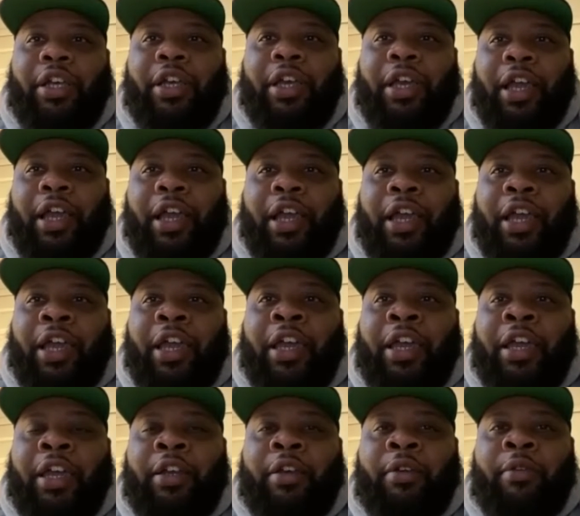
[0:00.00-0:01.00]

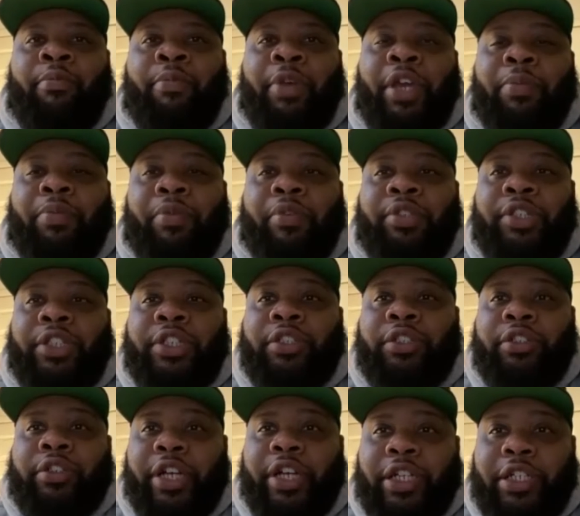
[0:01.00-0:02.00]
and people just
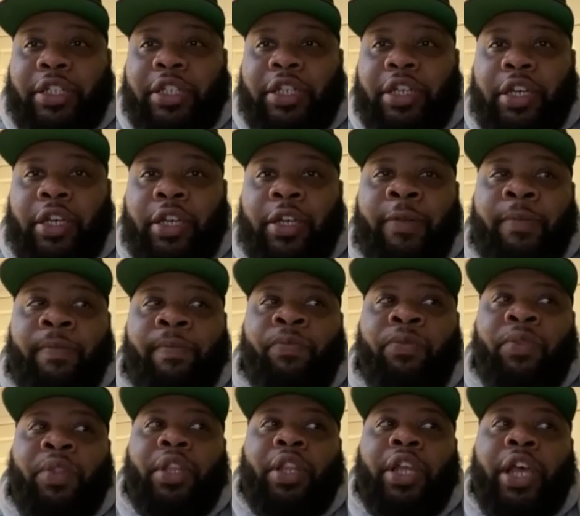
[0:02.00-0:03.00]
trusting
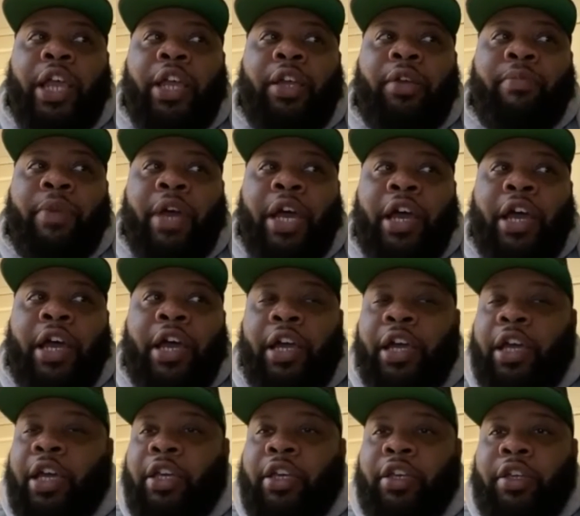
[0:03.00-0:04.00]
like
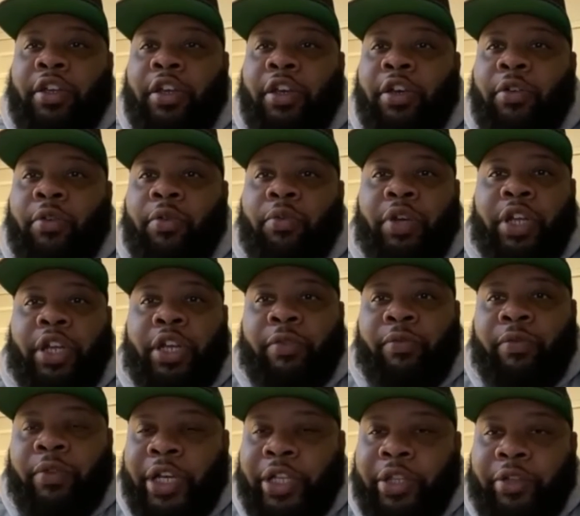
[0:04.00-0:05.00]
my
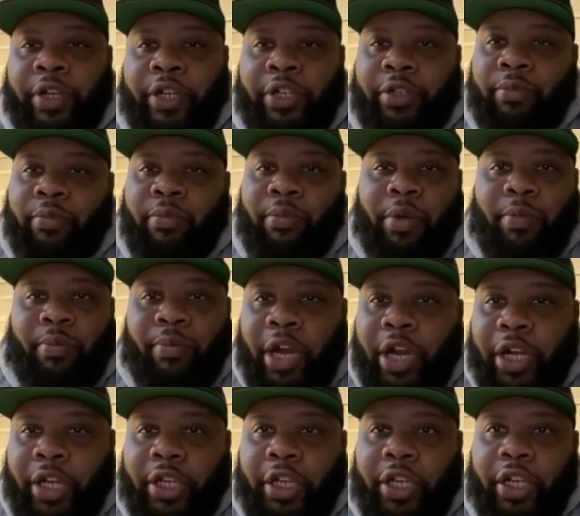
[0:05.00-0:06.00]
whether it's
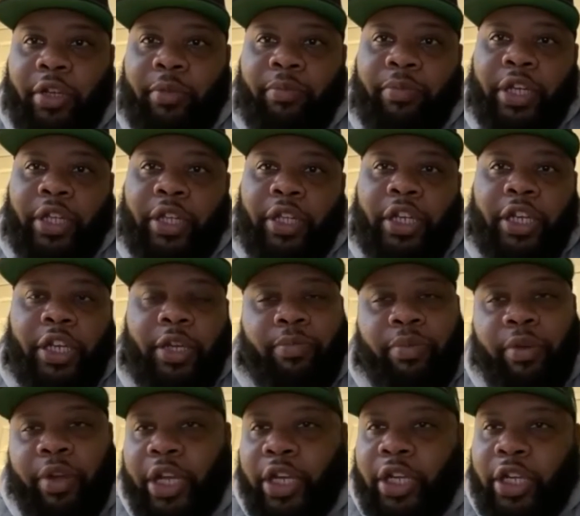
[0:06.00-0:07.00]
marketing ability,
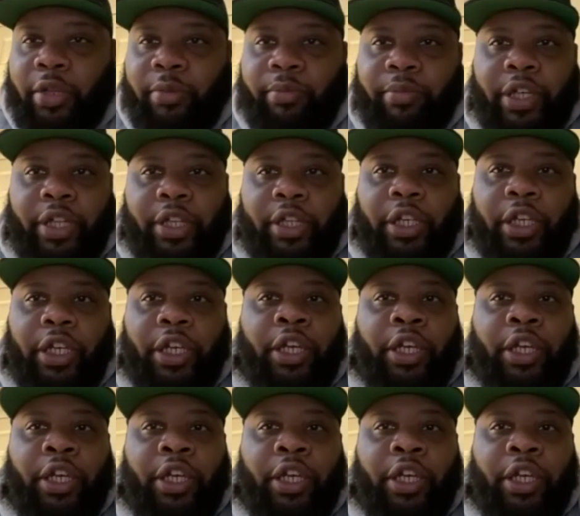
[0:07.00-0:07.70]
branding ability,